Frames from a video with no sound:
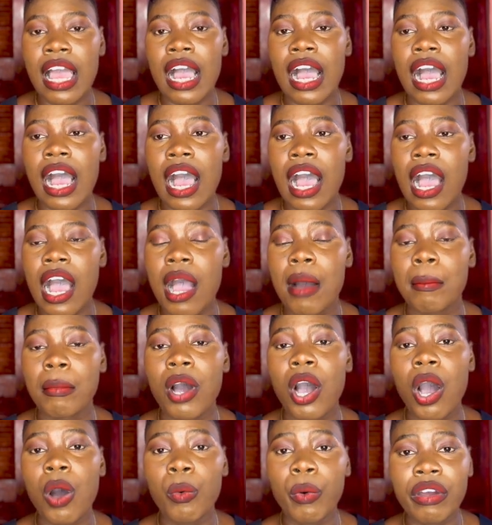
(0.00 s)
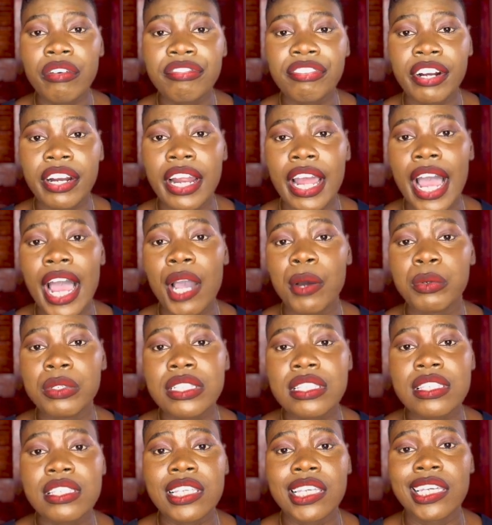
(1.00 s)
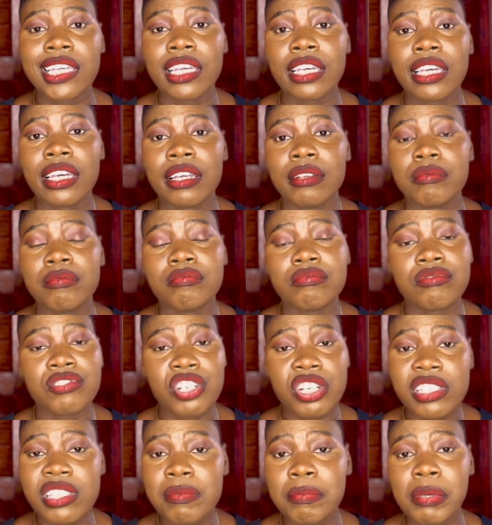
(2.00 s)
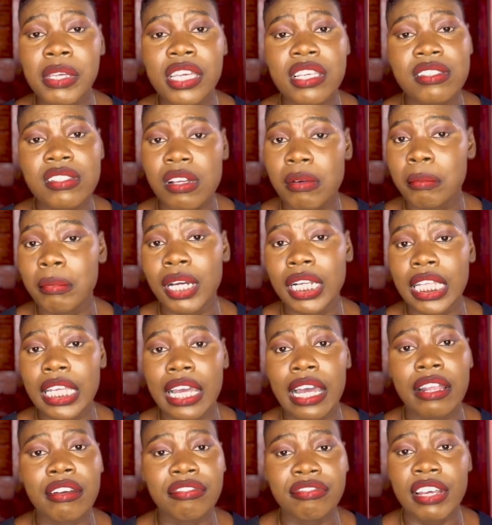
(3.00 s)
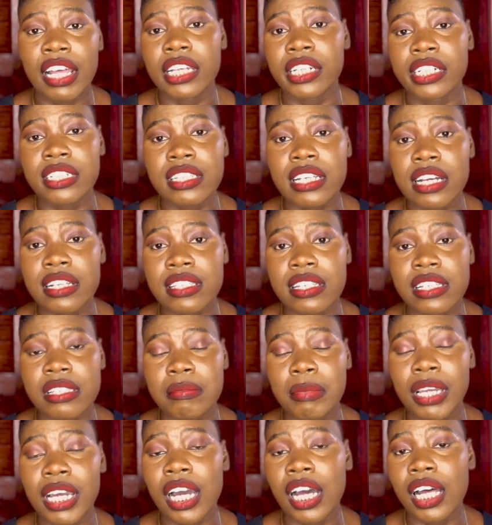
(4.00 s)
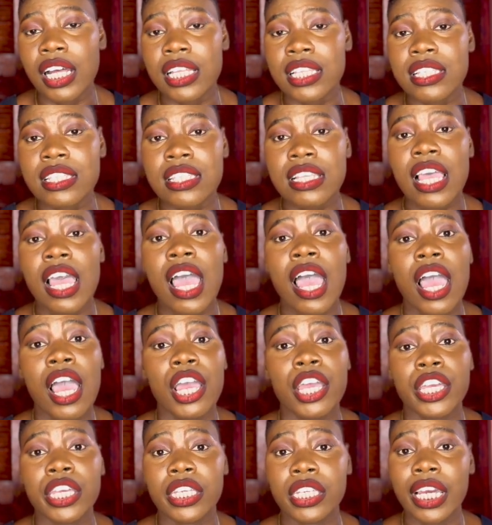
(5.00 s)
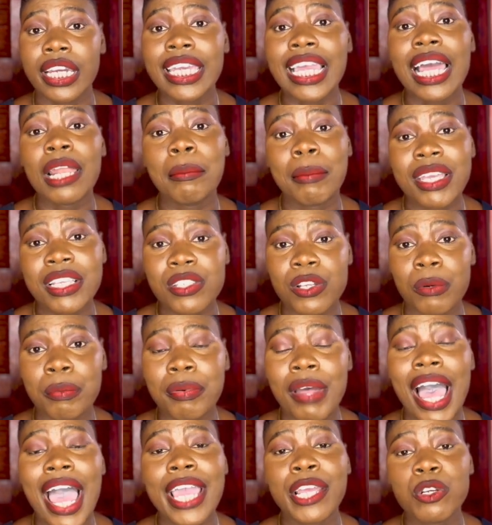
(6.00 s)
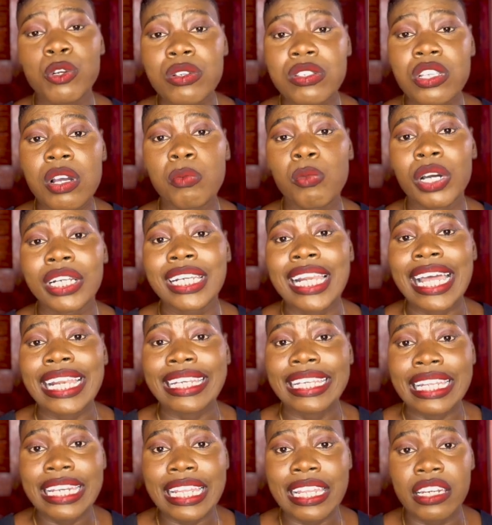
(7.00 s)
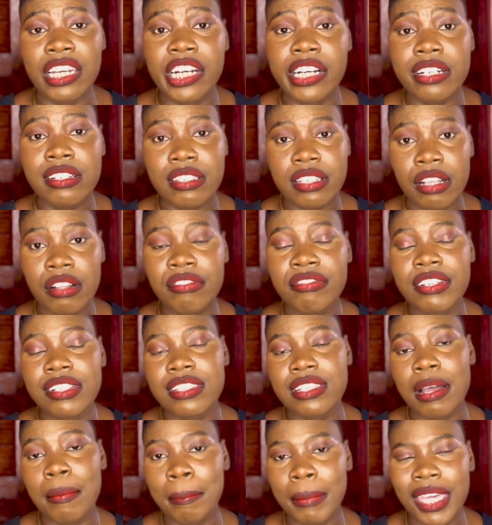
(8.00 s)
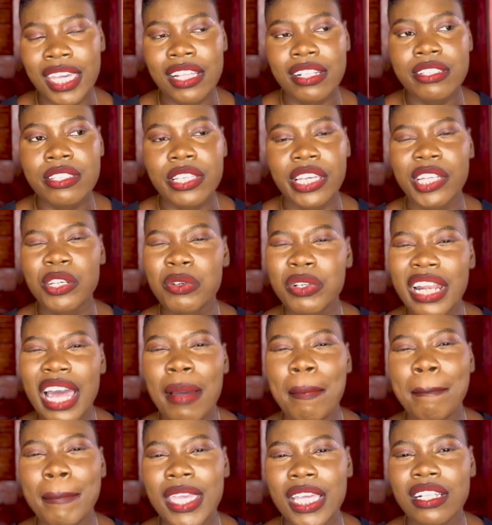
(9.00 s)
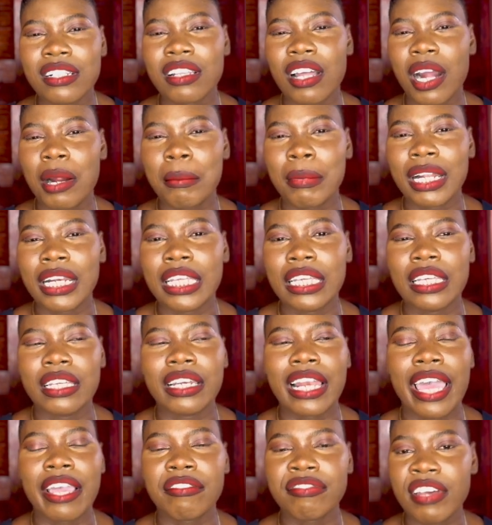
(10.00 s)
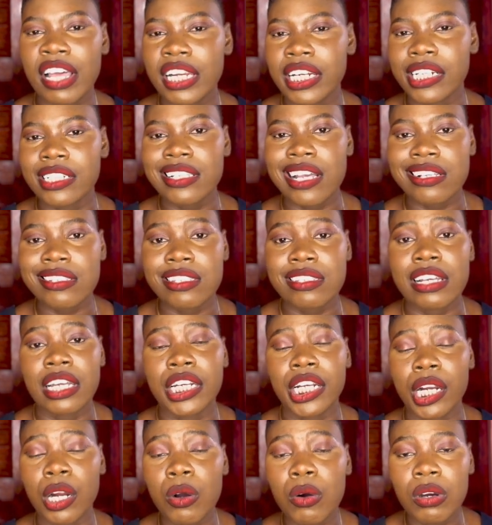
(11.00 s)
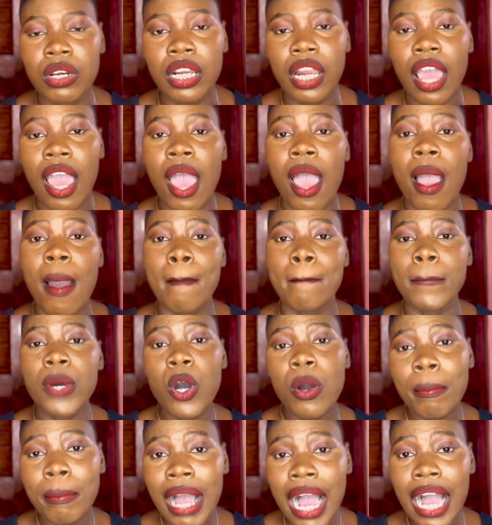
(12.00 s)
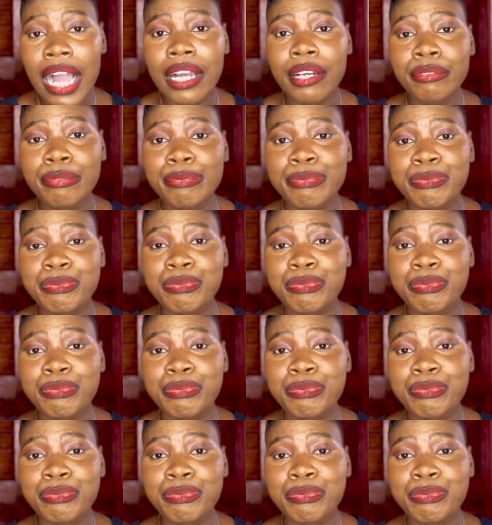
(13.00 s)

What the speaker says: However, I would say just pay somebody and file your taxes because you can mess up. I know someone that did it themselves. It's a mail. So you know that mail normally like file your taxes on their own. Boom, bang.